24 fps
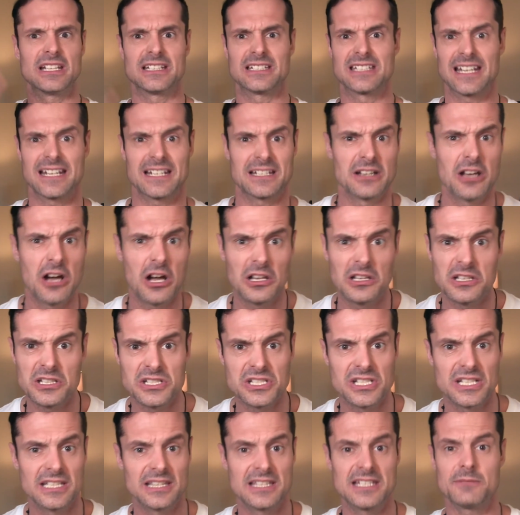and
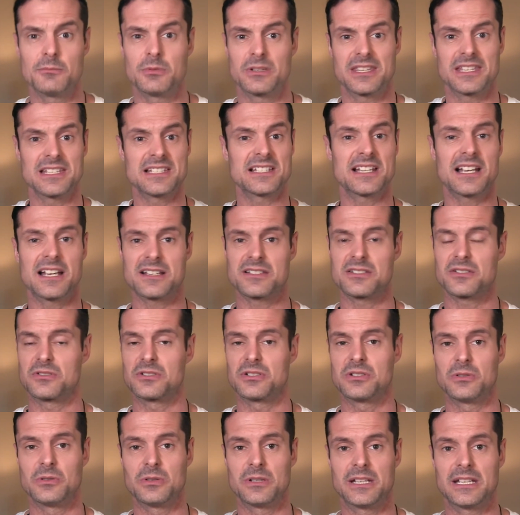technology, what these guys are
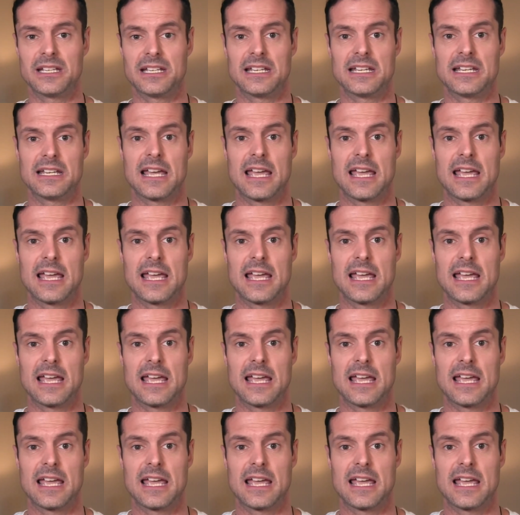doing